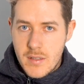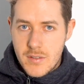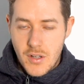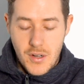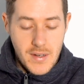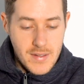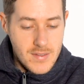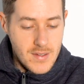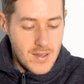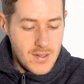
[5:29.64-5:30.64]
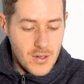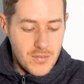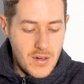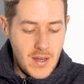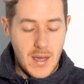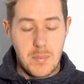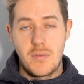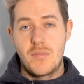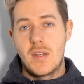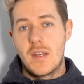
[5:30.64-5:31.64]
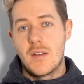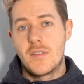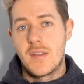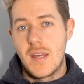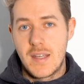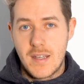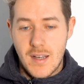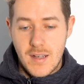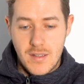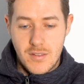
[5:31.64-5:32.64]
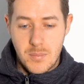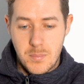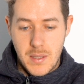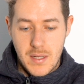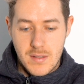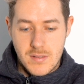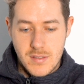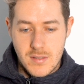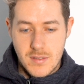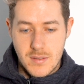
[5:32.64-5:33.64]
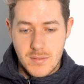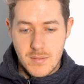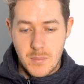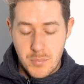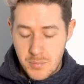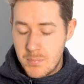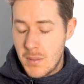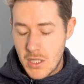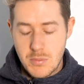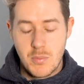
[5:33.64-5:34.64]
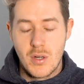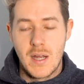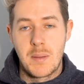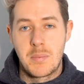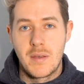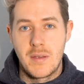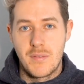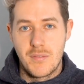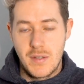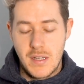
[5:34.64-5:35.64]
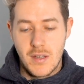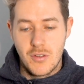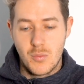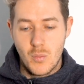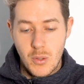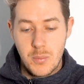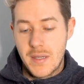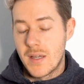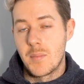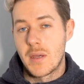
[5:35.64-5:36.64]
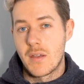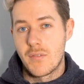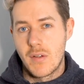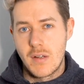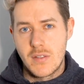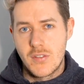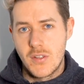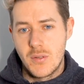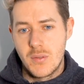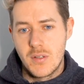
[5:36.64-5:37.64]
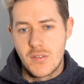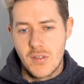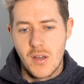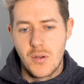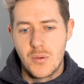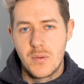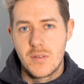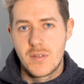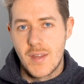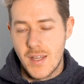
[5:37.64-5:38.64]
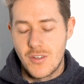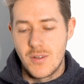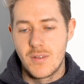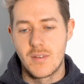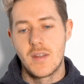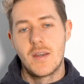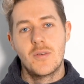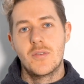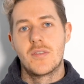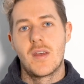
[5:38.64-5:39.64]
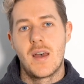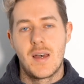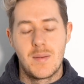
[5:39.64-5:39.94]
Sorry, it's not a very happy video today, guys, but much more happy videos will be coming very soon, so stay tuned to those.